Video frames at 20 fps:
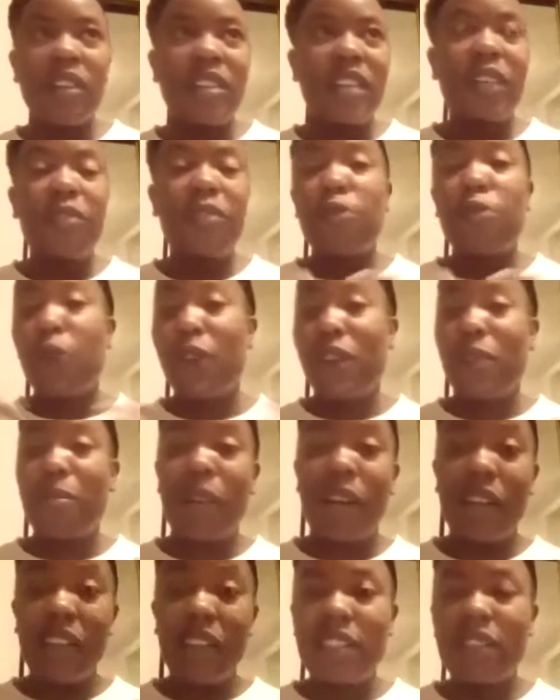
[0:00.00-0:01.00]
It's like
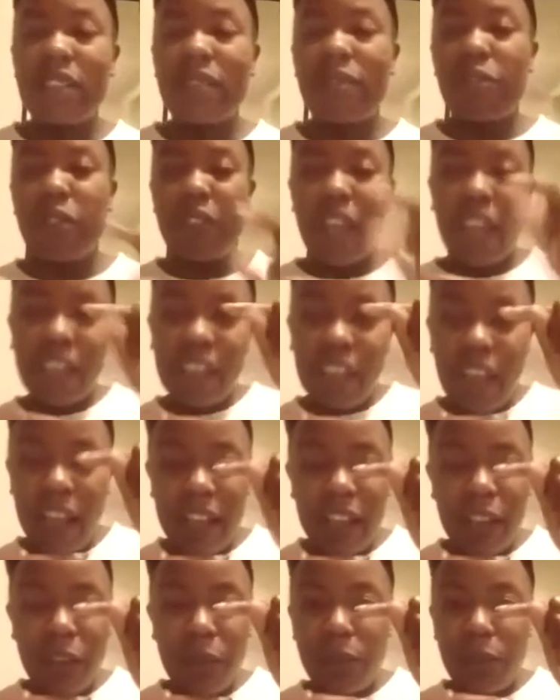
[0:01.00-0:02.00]
$40 for like
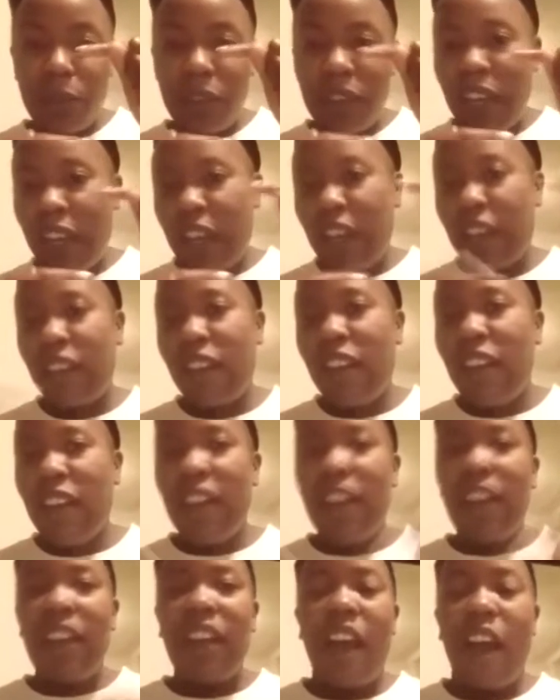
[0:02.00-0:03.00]
that little thing
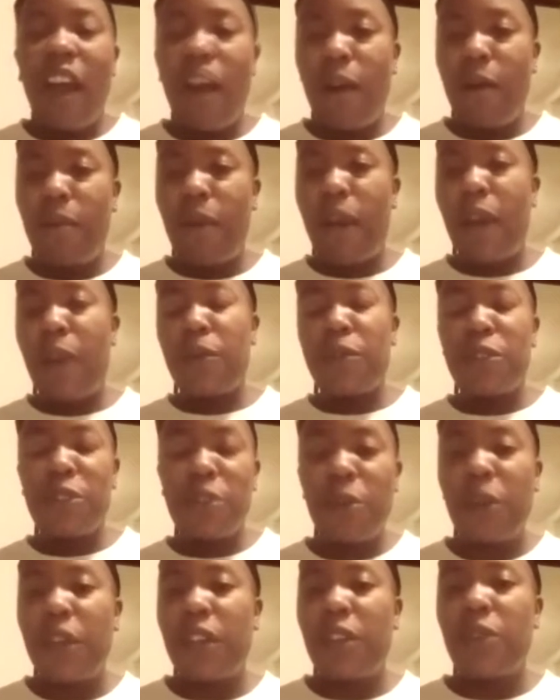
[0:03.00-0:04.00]
I was
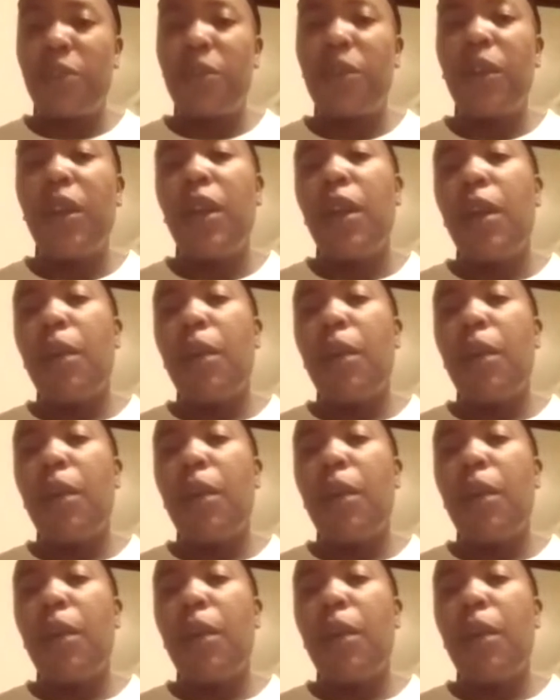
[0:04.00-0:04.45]
showing you.